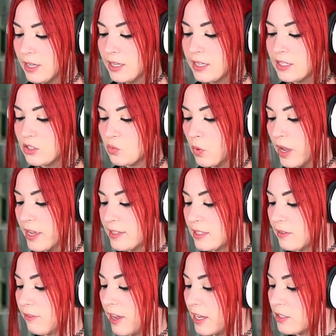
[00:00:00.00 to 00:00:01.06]
his wise
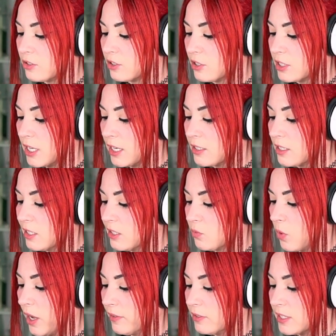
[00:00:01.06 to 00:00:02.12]
advisors and his
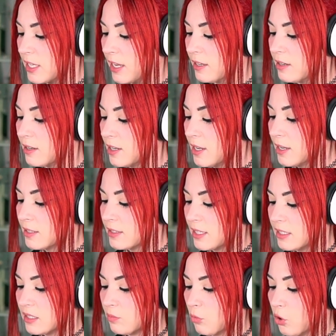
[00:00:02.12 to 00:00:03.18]
wife said,
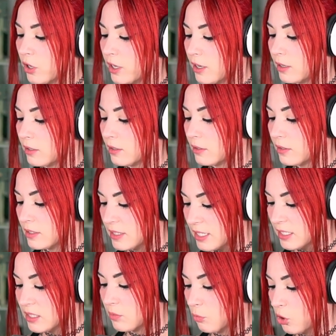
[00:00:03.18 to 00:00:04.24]
Since
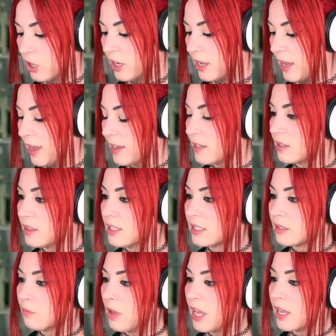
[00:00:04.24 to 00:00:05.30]
Mordecai, this
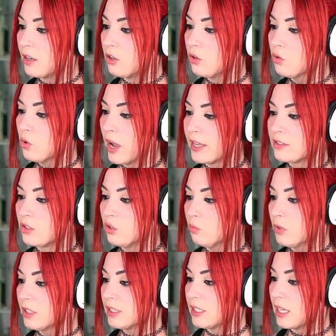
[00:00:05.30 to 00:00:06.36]
man who has
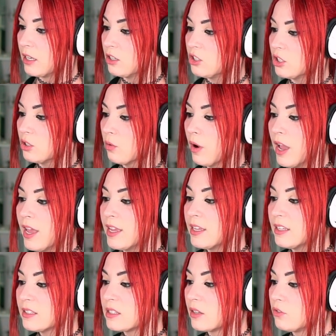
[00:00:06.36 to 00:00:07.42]
humiliated you,
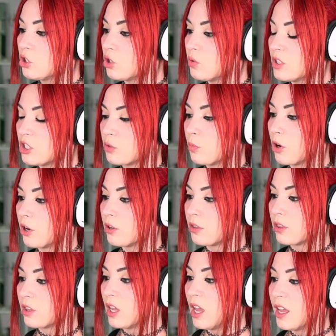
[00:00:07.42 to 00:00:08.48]
is of Jewish birth,
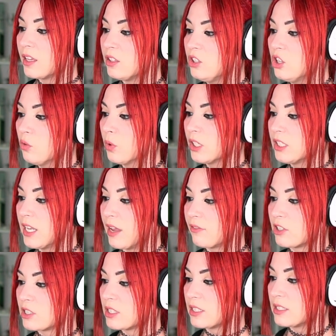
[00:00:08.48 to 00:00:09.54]
you will never
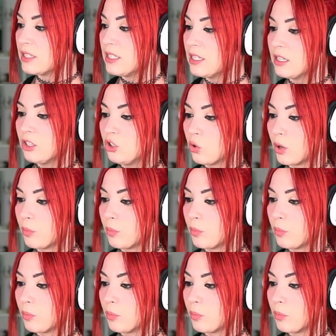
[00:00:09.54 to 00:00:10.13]
succeed in your